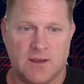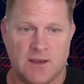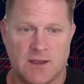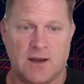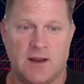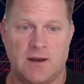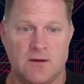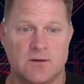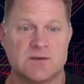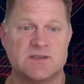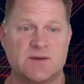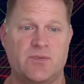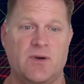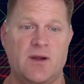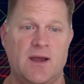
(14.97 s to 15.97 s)
And I know,
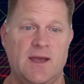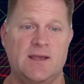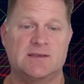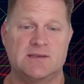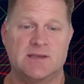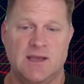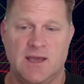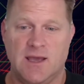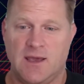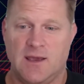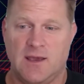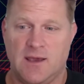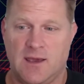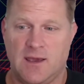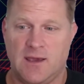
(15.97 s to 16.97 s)
surprise,
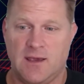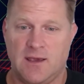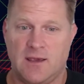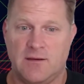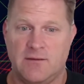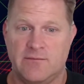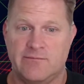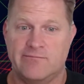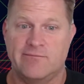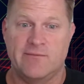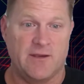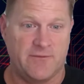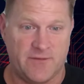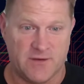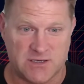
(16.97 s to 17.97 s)
a
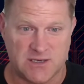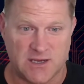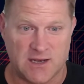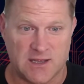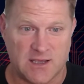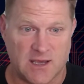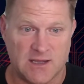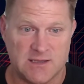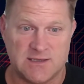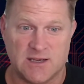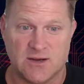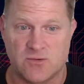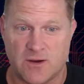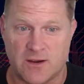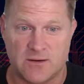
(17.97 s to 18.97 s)
officiating
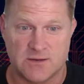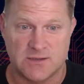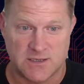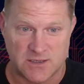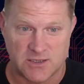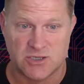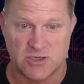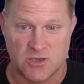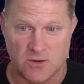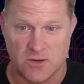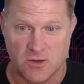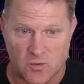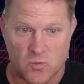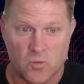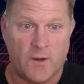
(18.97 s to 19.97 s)
content creator is going to show
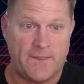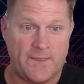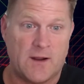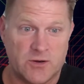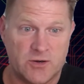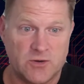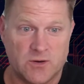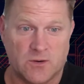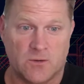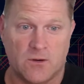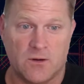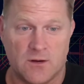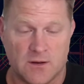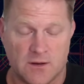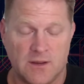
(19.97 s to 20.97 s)
you what they're doing
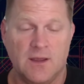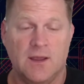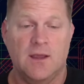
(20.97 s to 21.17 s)
wrong.